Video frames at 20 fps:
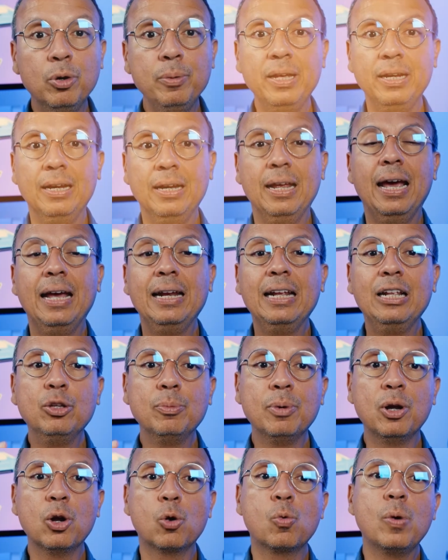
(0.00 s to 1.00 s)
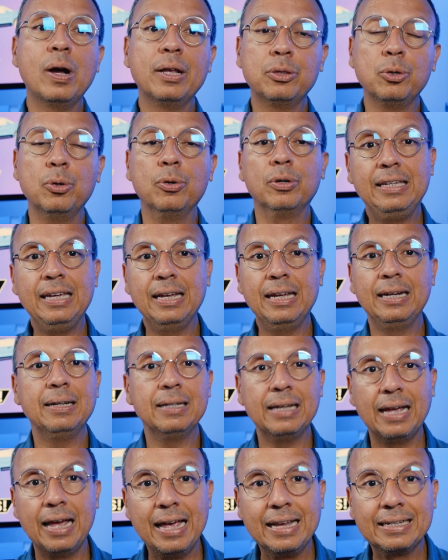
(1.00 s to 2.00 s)
All right, at number 4, who's it
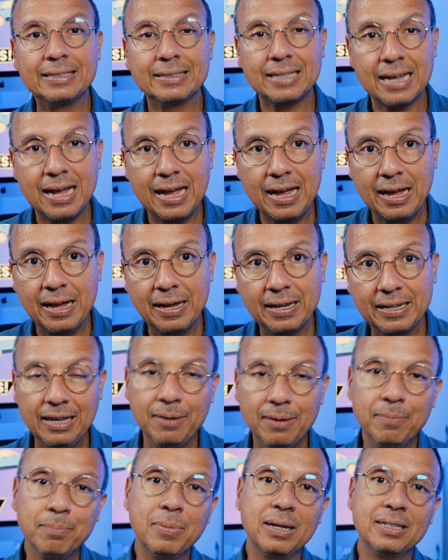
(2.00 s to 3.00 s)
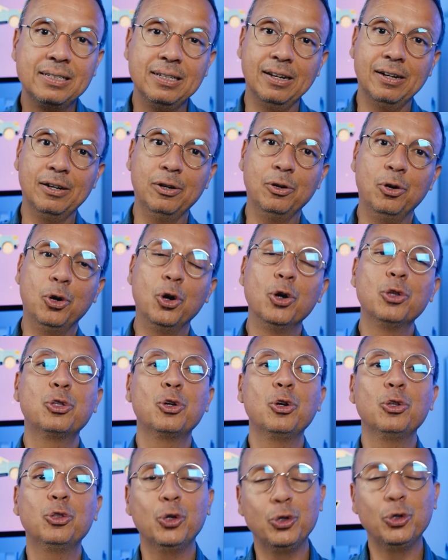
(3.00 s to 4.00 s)
going to be? Another Toyota?
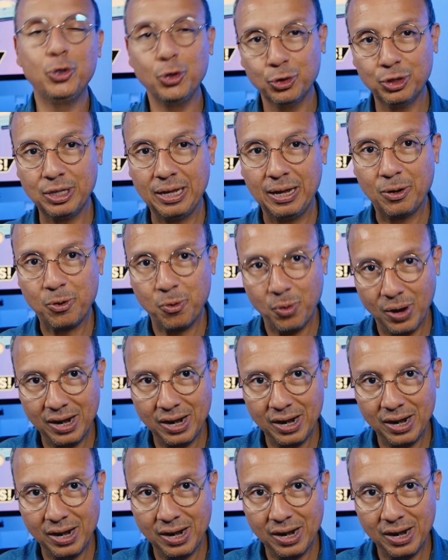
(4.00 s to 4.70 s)
Which one?